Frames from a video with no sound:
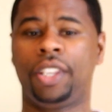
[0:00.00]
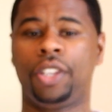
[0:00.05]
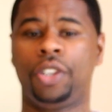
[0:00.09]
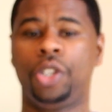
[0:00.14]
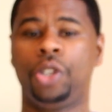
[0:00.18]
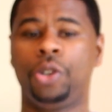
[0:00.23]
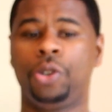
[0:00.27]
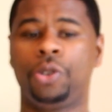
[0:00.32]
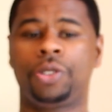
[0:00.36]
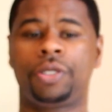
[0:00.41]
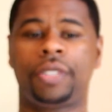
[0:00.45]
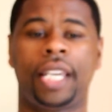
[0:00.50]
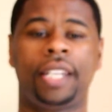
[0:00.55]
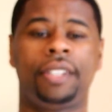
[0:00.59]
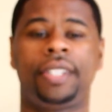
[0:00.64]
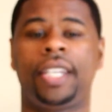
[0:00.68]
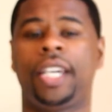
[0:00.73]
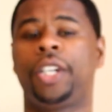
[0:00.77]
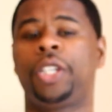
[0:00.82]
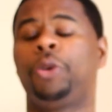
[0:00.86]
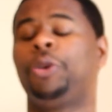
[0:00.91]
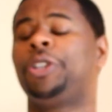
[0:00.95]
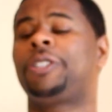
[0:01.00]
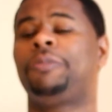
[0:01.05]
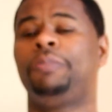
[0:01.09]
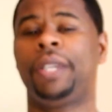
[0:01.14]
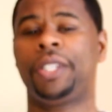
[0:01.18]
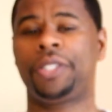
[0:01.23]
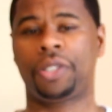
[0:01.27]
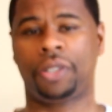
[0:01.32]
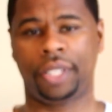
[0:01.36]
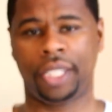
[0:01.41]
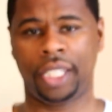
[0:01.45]
the news, they tell you it's
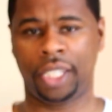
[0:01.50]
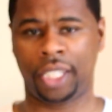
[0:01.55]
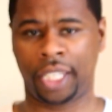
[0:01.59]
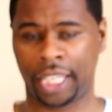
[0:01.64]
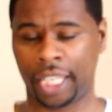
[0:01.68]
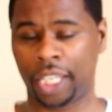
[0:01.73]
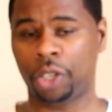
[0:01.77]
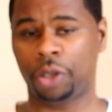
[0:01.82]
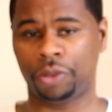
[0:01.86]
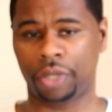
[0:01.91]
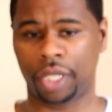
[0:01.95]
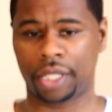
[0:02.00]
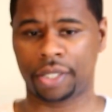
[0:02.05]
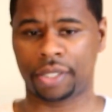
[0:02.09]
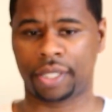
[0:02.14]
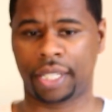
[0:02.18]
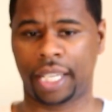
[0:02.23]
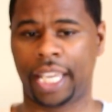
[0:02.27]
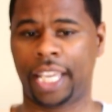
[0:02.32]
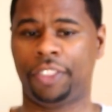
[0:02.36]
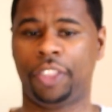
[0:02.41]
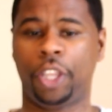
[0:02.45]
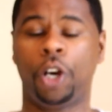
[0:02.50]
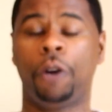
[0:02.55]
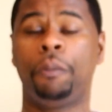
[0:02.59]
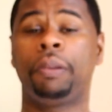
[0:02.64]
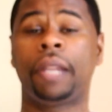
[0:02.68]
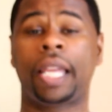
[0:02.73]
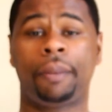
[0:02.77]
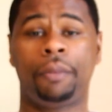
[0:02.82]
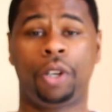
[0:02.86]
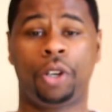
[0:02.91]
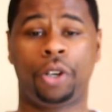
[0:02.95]
mental illness and they'll
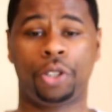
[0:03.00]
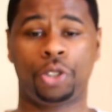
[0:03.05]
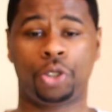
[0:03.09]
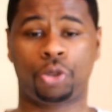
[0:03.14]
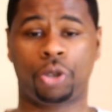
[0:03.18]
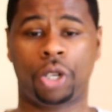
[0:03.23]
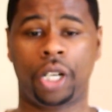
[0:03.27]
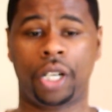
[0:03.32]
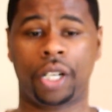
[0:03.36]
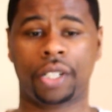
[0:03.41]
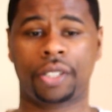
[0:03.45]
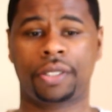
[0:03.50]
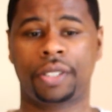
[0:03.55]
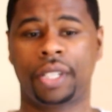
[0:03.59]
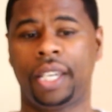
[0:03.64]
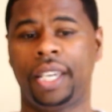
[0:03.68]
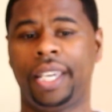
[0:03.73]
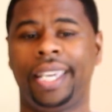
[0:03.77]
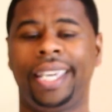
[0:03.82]
blame it on drugs.